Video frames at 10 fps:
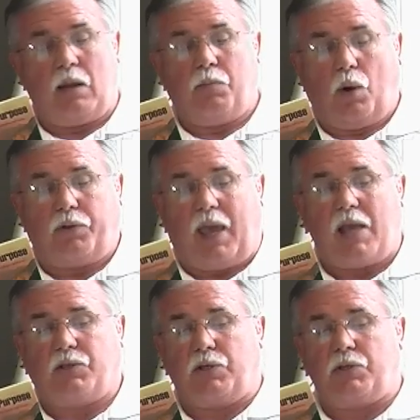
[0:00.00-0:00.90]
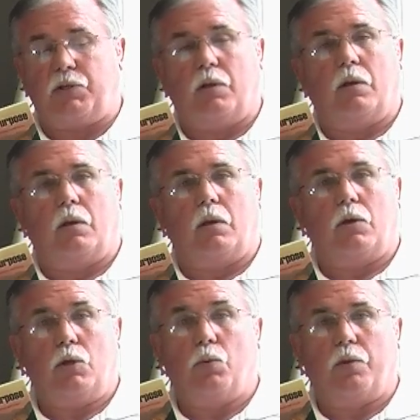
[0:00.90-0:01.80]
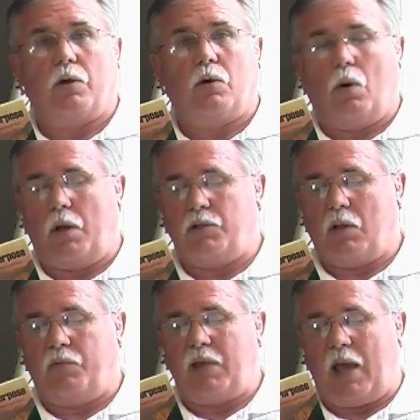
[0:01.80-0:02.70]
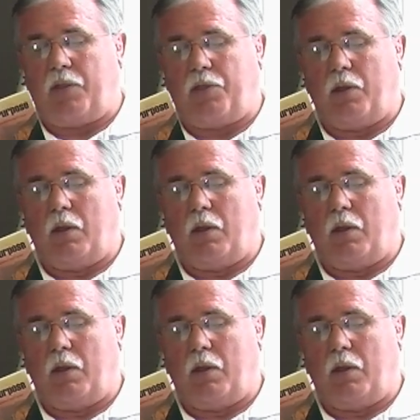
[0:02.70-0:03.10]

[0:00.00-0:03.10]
in both cases, you were the cause of death.